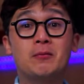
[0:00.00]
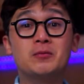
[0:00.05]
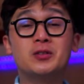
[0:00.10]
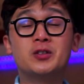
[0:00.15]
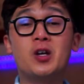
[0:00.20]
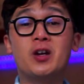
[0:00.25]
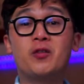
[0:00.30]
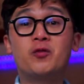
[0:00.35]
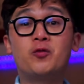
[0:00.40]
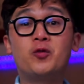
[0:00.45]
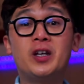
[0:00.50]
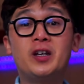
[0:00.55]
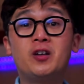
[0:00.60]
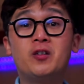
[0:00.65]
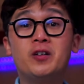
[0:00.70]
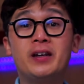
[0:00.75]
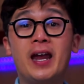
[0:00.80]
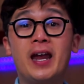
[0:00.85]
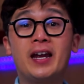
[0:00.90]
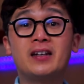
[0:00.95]
So if we
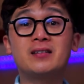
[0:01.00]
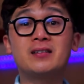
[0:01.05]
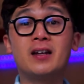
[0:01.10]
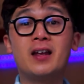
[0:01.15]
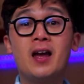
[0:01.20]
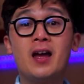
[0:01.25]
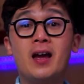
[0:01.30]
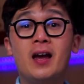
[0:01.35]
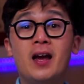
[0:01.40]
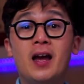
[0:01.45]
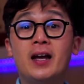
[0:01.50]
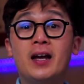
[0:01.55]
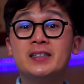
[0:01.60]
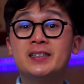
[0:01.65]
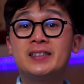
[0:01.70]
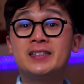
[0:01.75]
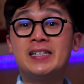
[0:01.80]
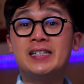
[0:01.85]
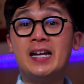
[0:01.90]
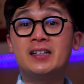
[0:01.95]
connect
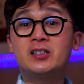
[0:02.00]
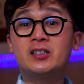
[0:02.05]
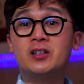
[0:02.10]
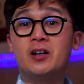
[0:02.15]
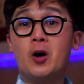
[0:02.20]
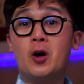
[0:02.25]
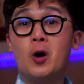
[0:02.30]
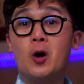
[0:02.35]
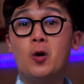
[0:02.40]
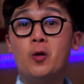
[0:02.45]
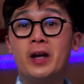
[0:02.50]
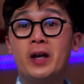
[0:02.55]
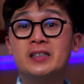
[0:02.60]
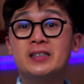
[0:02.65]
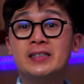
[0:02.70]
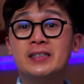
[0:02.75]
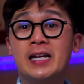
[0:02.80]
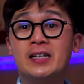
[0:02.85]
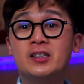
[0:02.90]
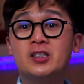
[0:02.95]
center O and
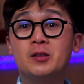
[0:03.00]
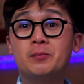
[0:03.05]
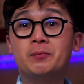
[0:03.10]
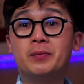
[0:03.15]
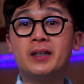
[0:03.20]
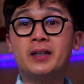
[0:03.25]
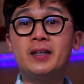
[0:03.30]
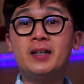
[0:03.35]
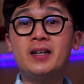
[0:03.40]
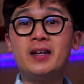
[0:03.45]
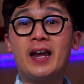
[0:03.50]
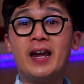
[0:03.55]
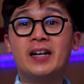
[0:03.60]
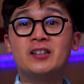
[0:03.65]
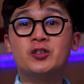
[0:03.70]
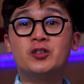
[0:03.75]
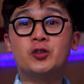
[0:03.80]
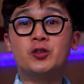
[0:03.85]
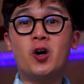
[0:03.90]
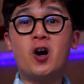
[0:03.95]
center B
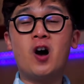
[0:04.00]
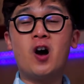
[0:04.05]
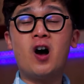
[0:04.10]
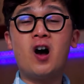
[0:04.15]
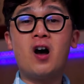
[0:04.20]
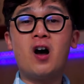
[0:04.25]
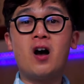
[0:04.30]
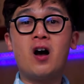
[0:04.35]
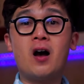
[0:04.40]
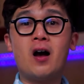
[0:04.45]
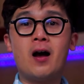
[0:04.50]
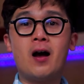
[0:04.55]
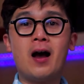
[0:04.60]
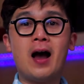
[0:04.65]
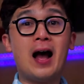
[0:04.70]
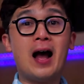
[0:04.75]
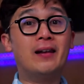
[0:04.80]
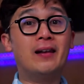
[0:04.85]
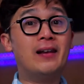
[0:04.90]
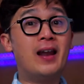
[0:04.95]
and draw
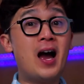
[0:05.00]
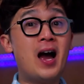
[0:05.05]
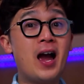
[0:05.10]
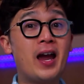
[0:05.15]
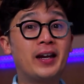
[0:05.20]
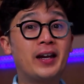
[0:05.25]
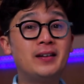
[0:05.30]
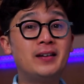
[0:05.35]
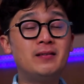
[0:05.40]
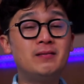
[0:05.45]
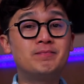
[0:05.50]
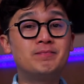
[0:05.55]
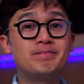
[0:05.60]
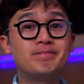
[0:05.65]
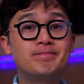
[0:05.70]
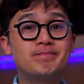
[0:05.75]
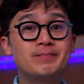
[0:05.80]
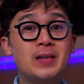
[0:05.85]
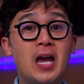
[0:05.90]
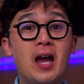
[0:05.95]
a line
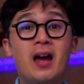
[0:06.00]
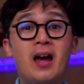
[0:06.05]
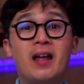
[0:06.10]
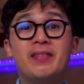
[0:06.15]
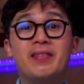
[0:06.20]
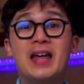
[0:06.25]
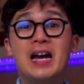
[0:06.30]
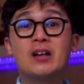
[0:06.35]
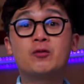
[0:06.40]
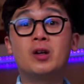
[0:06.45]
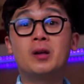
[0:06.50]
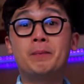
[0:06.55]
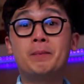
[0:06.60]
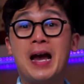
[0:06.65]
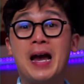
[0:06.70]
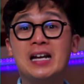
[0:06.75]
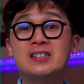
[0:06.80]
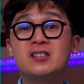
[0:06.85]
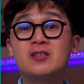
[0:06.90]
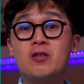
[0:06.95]
that will
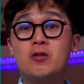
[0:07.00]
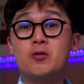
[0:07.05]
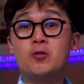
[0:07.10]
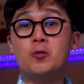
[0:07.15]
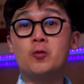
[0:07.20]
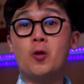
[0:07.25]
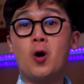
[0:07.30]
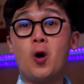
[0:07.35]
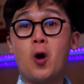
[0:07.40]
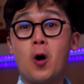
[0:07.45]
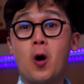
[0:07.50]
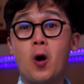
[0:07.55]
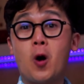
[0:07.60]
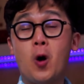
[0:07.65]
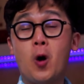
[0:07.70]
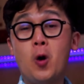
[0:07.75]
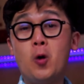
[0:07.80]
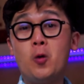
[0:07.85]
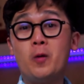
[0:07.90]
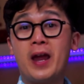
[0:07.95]
pass through
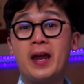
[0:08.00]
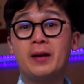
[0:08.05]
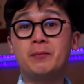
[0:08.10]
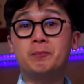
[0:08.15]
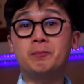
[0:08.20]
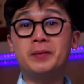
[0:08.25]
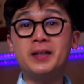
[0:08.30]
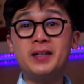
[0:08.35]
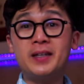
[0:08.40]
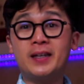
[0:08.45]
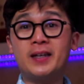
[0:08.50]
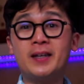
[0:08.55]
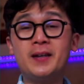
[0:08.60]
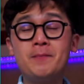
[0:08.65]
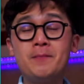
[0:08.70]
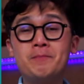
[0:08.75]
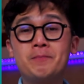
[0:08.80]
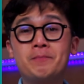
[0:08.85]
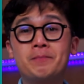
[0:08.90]
O and B,